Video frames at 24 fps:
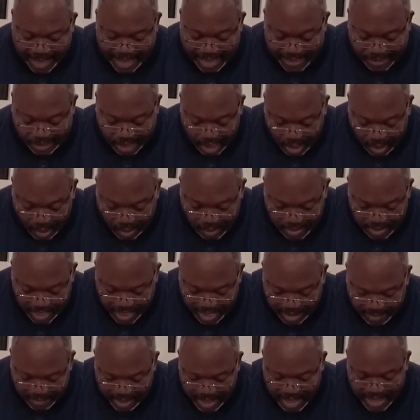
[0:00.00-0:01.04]
I told
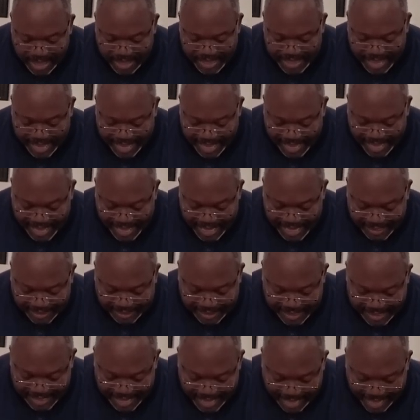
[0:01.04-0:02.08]
them that it is
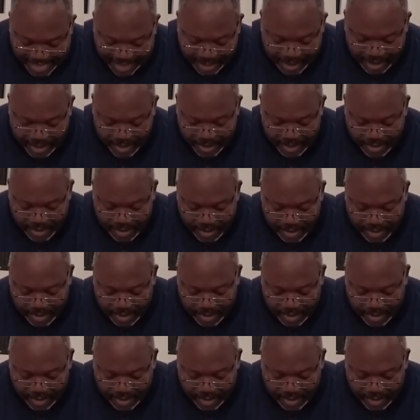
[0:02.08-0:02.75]
not